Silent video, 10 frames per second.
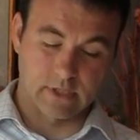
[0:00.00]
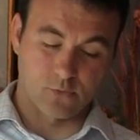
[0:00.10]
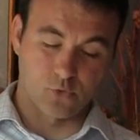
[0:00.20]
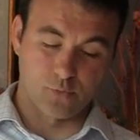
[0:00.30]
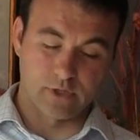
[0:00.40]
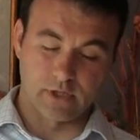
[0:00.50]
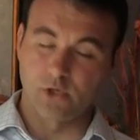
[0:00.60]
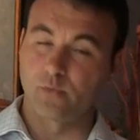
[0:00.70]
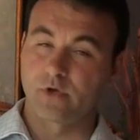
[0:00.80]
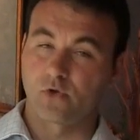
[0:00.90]
It will be a
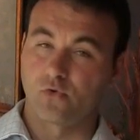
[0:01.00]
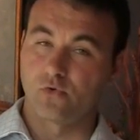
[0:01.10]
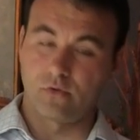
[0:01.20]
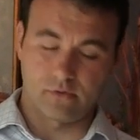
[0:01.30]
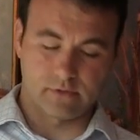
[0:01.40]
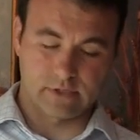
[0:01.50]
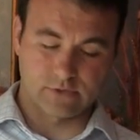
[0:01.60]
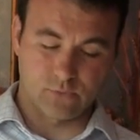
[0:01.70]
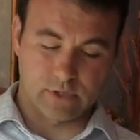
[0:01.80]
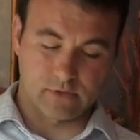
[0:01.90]
little bit of cool
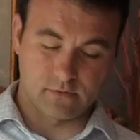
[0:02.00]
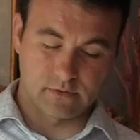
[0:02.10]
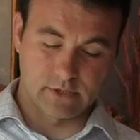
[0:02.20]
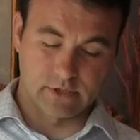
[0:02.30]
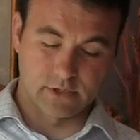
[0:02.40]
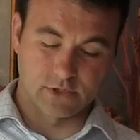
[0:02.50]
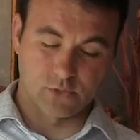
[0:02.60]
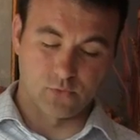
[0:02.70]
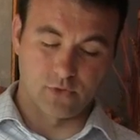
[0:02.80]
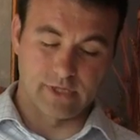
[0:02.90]
as well,
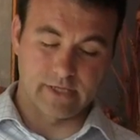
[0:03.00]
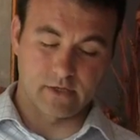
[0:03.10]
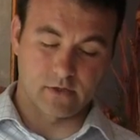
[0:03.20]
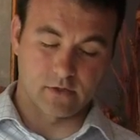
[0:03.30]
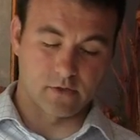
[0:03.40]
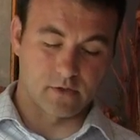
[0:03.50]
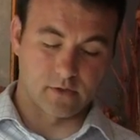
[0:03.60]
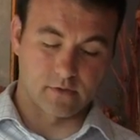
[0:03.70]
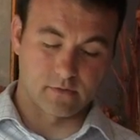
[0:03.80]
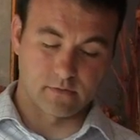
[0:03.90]
so we'll let
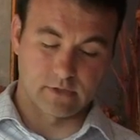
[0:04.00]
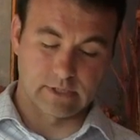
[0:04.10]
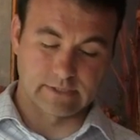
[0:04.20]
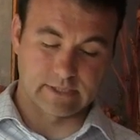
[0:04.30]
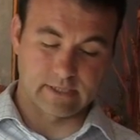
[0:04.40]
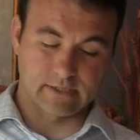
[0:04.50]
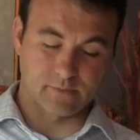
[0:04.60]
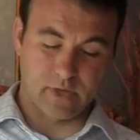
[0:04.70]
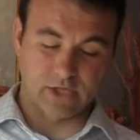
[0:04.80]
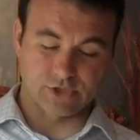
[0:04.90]
our, in this case,
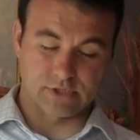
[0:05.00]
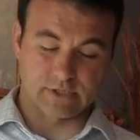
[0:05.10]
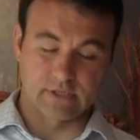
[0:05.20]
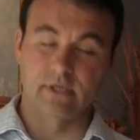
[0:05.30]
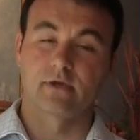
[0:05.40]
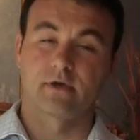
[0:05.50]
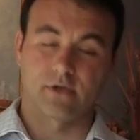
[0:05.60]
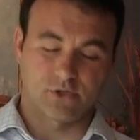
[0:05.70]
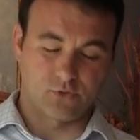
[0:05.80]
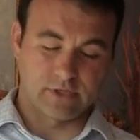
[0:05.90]
patient,
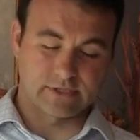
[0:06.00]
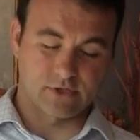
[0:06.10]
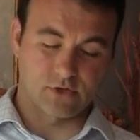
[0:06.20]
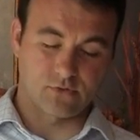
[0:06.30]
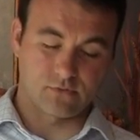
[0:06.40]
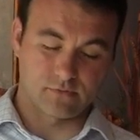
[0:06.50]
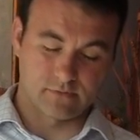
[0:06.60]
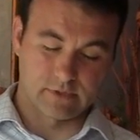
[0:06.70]
Teresa know.